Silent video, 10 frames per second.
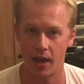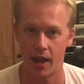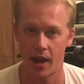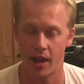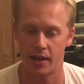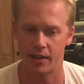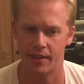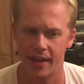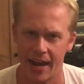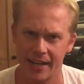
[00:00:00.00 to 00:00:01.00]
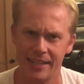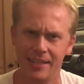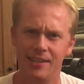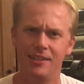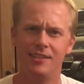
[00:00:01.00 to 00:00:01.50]
And that
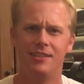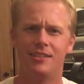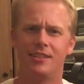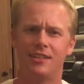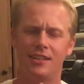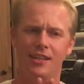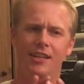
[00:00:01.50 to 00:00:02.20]
is,